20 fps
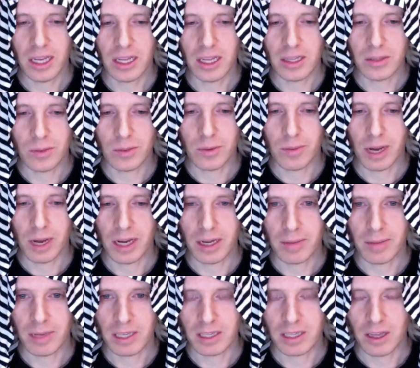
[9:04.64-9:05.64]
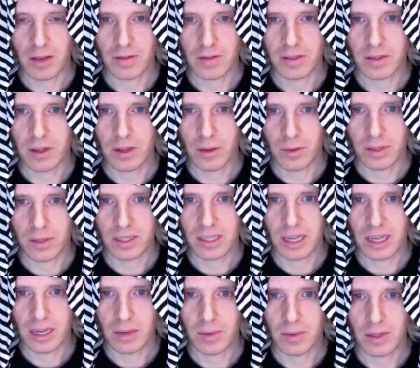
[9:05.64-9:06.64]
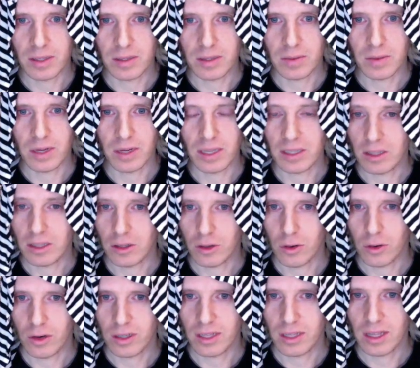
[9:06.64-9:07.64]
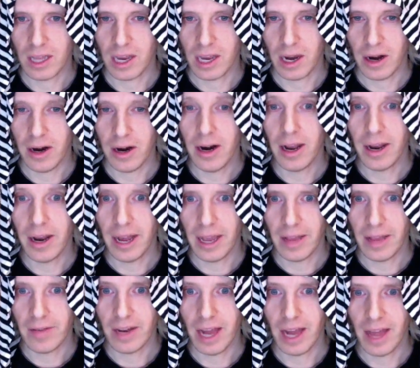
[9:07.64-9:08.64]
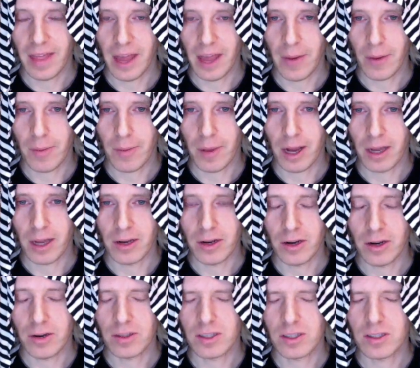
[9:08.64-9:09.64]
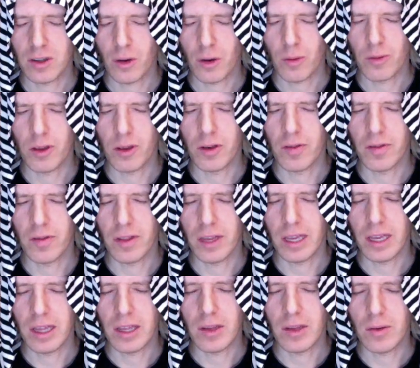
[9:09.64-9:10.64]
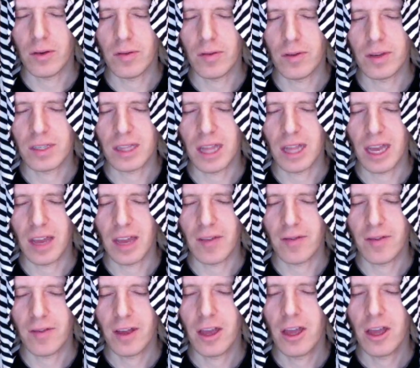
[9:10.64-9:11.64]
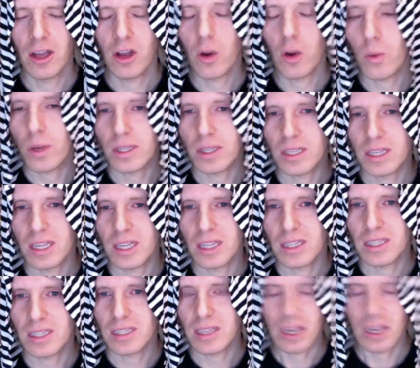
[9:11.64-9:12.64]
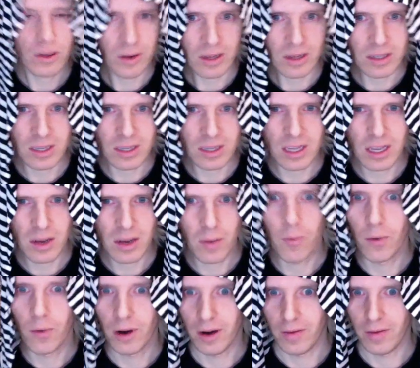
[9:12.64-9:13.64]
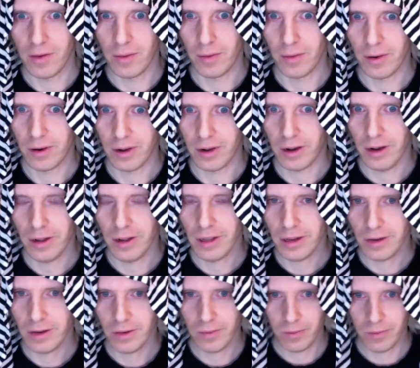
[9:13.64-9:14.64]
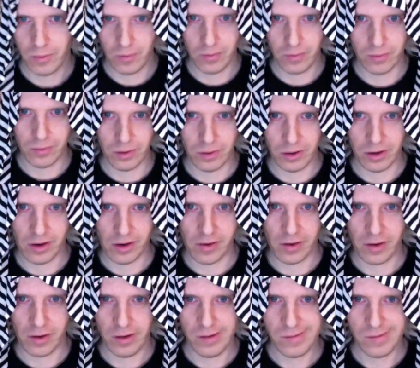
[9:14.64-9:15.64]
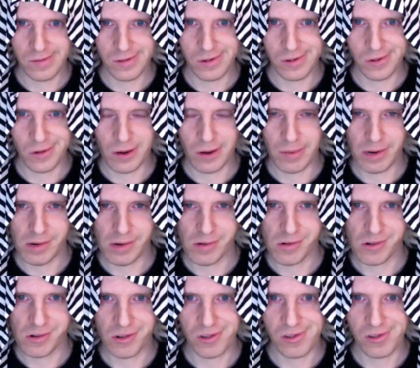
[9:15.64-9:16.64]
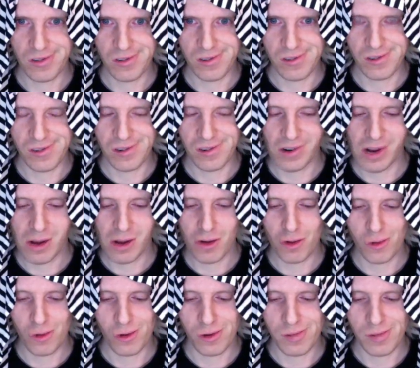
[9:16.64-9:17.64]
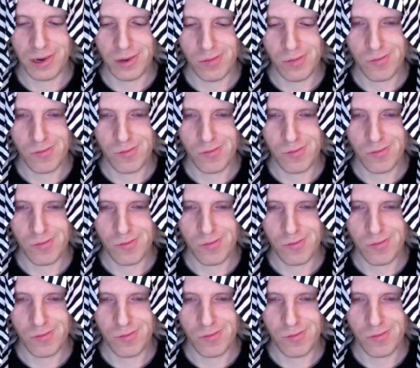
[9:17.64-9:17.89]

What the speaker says: is reminding myself slow and steady wins the race, the tortoise and the hare. And I even had that reminder so beautifully, the universe, life, coincidence, synchronicity, whatever you want to call it. Whatever I call it. You know what I mean? You know what I mean?